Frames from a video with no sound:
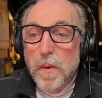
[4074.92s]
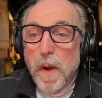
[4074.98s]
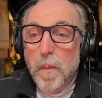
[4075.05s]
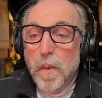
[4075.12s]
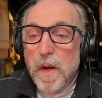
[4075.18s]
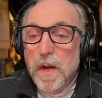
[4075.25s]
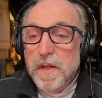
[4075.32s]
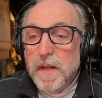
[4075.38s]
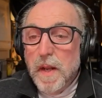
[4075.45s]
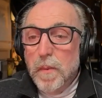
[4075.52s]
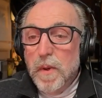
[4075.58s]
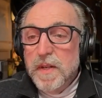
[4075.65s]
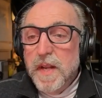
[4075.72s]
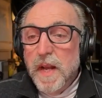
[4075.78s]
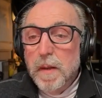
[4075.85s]
I want
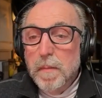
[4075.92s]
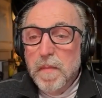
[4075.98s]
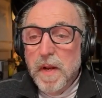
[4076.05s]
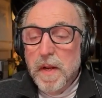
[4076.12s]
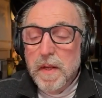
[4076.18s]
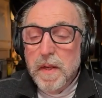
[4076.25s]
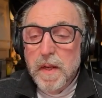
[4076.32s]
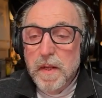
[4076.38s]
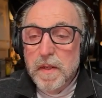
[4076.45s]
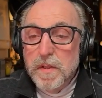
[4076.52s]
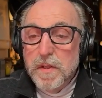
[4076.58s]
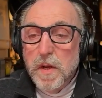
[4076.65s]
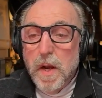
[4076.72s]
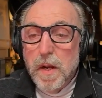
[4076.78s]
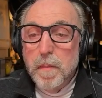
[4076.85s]
to take a minute and
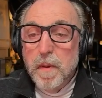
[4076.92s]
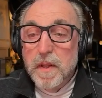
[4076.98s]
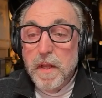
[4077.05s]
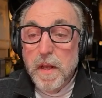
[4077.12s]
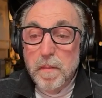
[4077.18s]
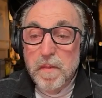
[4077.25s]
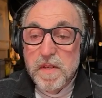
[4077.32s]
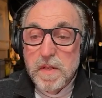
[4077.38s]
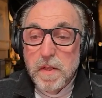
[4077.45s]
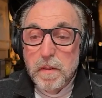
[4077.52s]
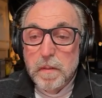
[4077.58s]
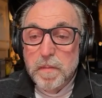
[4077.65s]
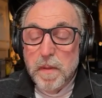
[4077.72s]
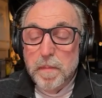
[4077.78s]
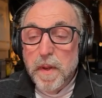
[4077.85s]
talk about the Emmys a
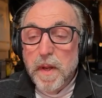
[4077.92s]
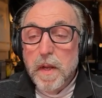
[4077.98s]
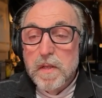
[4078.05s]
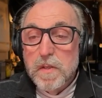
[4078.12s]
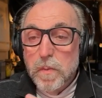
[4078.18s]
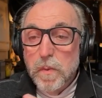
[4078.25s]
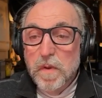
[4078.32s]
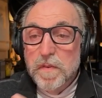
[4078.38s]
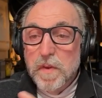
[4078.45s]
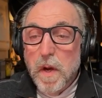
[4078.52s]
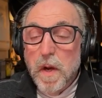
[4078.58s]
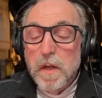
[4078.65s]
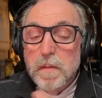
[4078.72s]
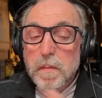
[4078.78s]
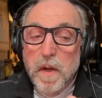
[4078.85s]
little bit, because we've
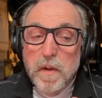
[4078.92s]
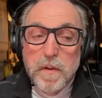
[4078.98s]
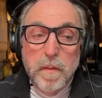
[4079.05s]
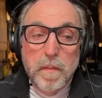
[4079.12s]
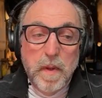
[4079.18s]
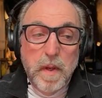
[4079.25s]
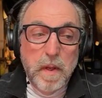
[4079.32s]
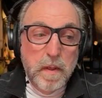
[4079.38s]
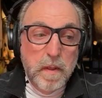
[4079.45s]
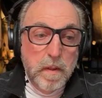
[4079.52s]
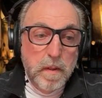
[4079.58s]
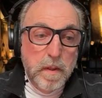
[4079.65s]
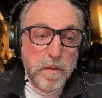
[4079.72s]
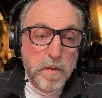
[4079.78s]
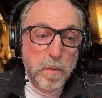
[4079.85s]
talked about them
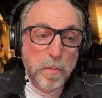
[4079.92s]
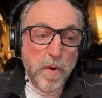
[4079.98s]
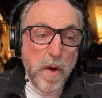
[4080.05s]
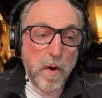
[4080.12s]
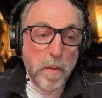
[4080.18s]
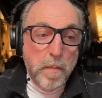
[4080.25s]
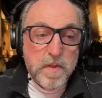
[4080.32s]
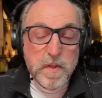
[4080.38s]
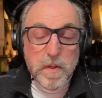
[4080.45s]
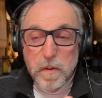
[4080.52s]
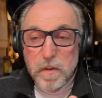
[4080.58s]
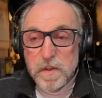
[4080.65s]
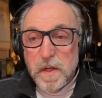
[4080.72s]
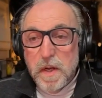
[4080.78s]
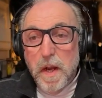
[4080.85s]
in the 2 prior
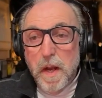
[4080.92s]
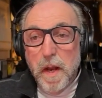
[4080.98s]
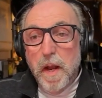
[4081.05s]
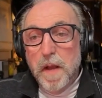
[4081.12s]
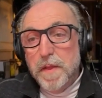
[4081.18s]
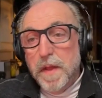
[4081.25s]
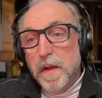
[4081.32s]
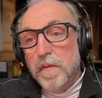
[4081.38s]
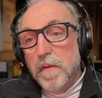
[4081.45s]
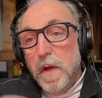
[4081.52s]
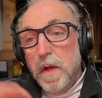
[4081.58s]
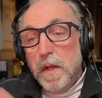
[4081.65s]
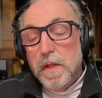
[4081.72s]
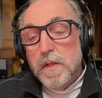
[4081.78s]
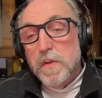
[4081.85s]
episodes, and I think this